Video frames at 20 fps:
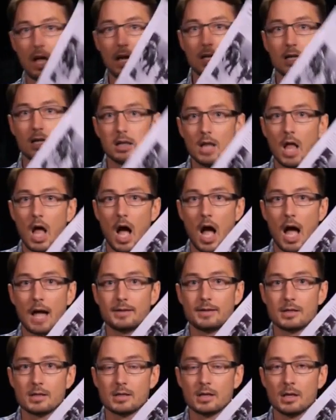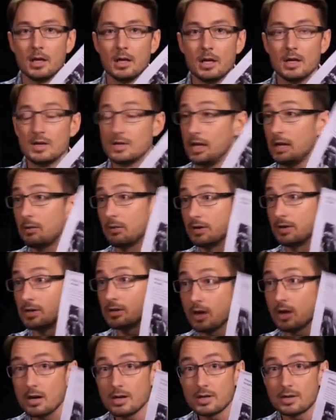blood clots, secret
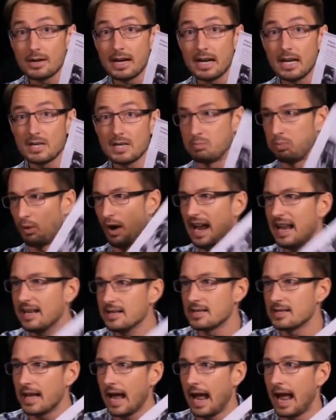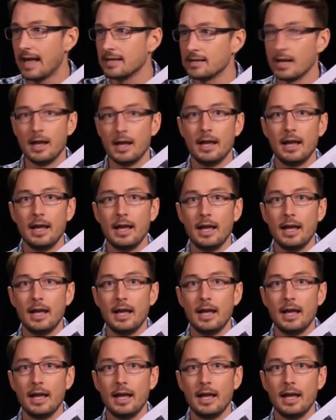surgeries, brain scans.